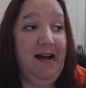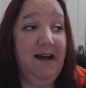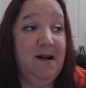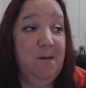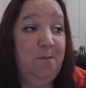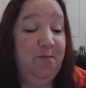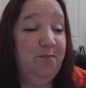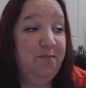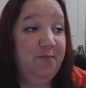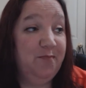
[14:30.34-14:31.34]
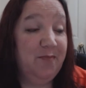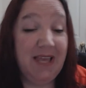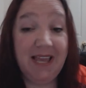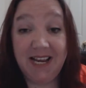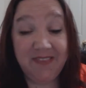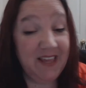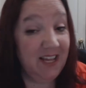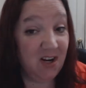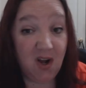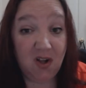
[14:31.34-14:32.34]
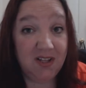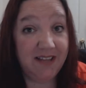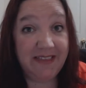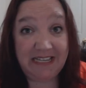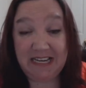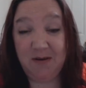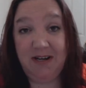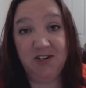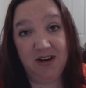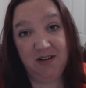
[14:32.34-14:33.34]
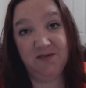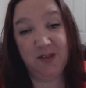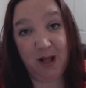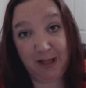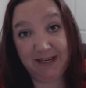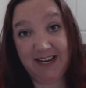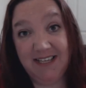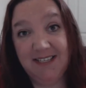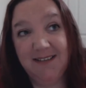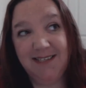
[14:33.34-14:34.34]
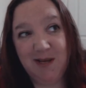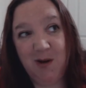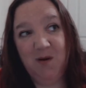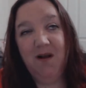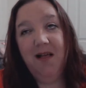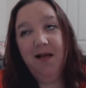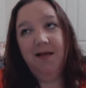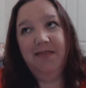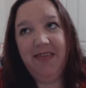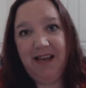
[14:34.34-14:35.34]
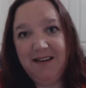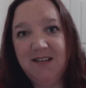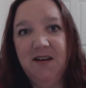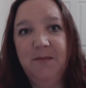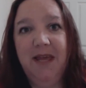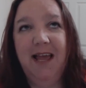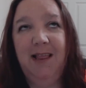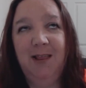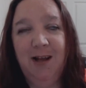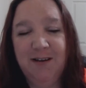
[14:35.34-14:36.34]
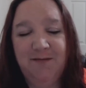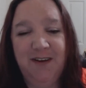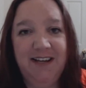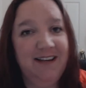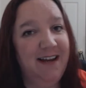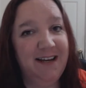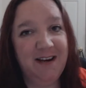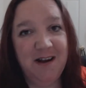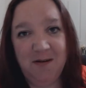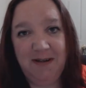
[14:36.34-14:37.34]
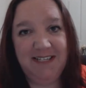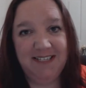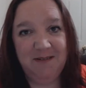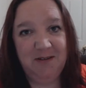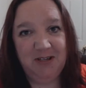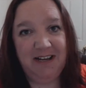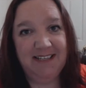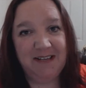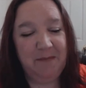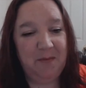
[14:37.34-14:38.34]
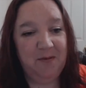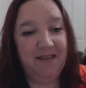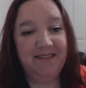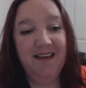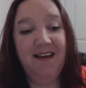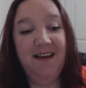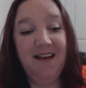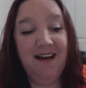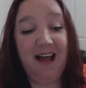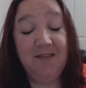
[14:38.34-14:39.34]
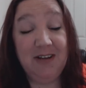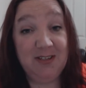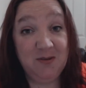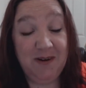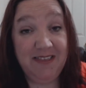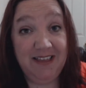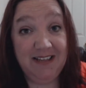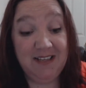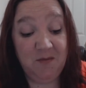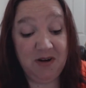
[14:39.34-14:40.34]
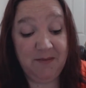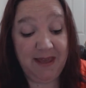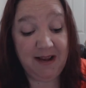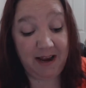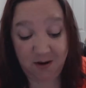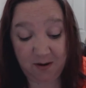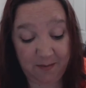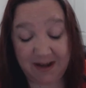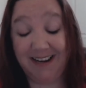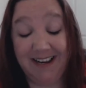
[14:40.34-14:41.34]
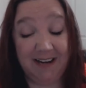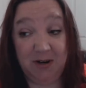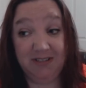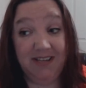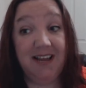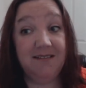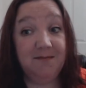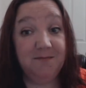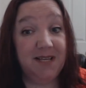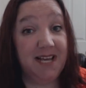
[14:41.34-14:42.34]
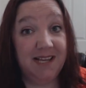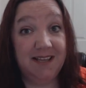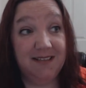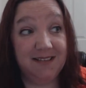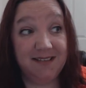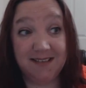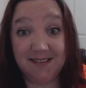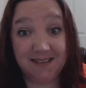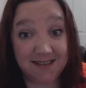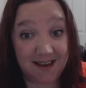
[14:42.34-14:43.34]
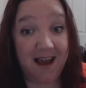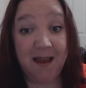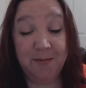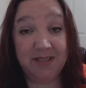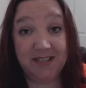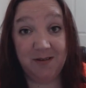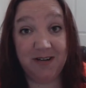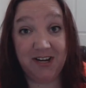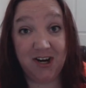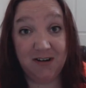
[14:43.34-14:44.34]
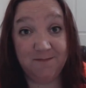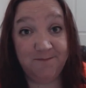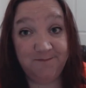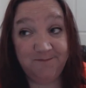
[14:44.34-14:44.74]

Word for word: Um, anything at all that decorates your house for the holidays. So that is going to be a lot of fun and I cannot wait to see what you guys come up with. I've got so many things I want to make. I know I'm not going to get them all done because I'm a slow knitter.